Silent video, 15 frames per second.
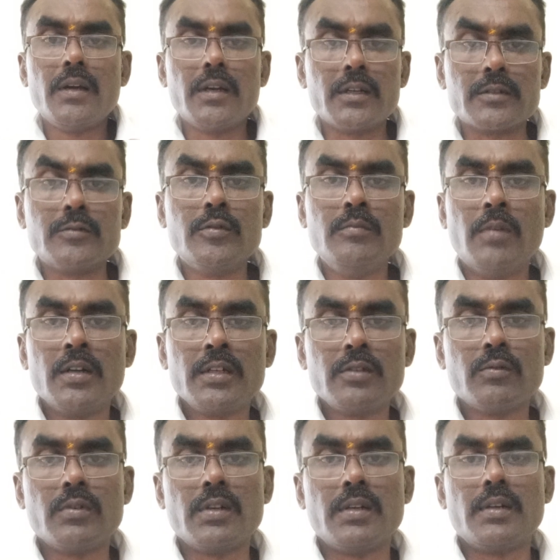Good morning,
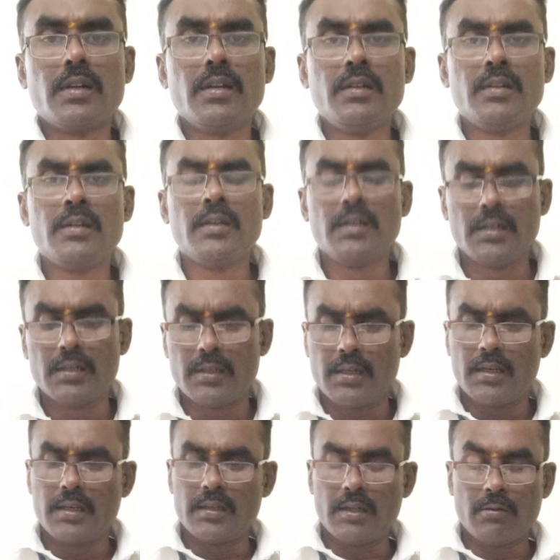one and all.
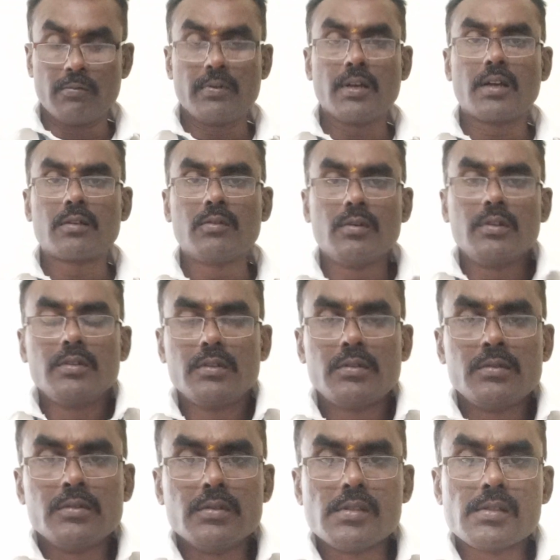Now we are going
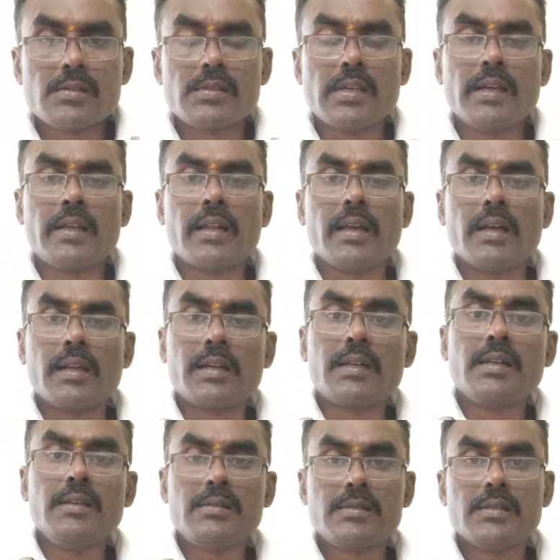to share
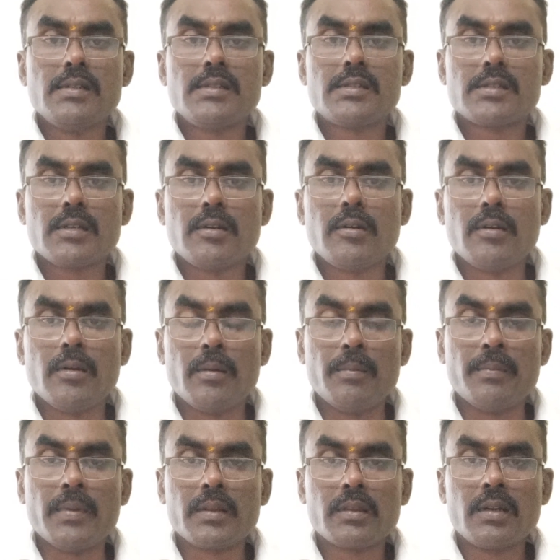research
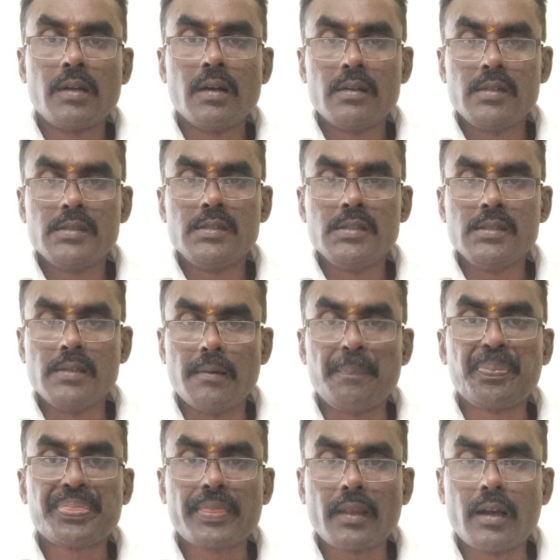methodology
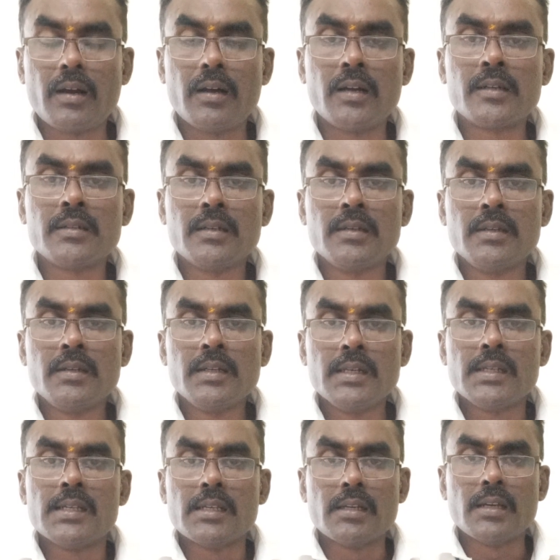on
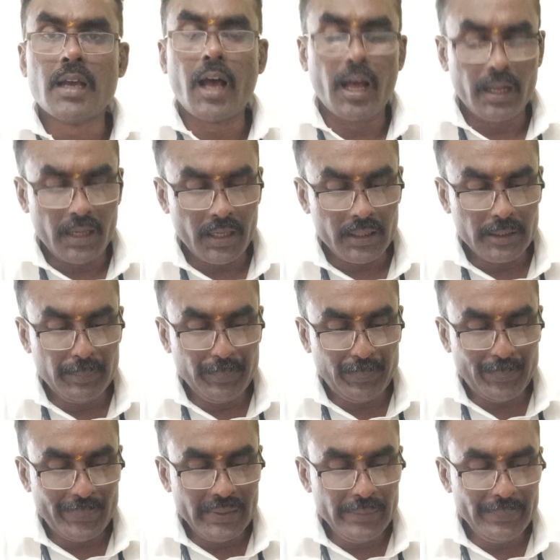
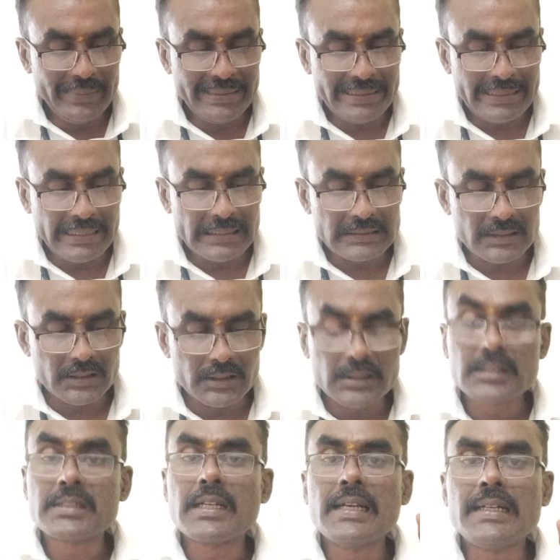implementation,
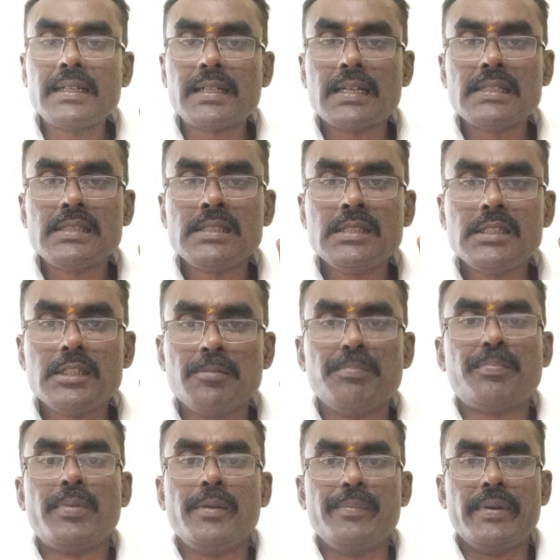strategy
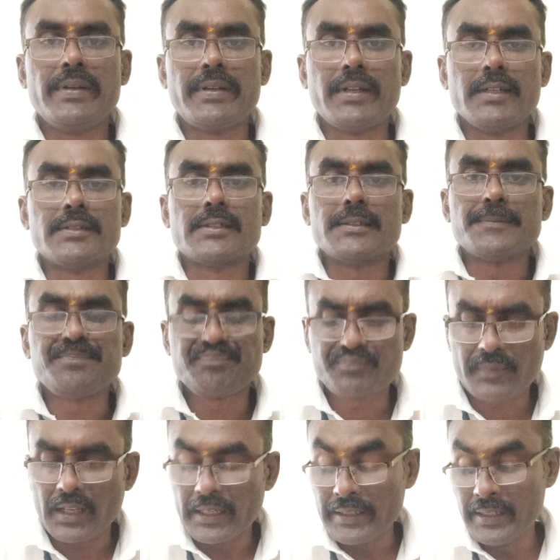implementation
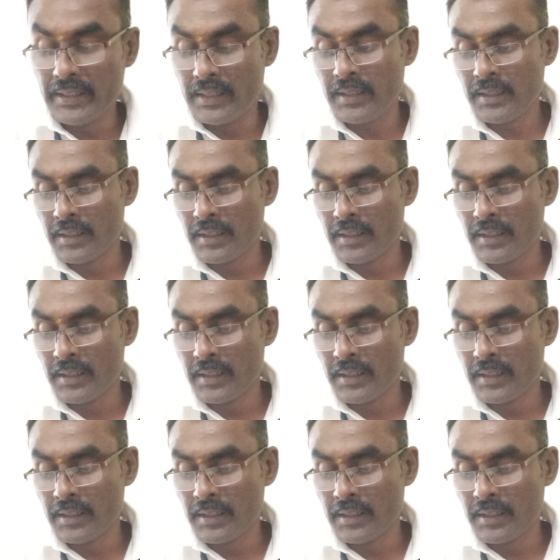in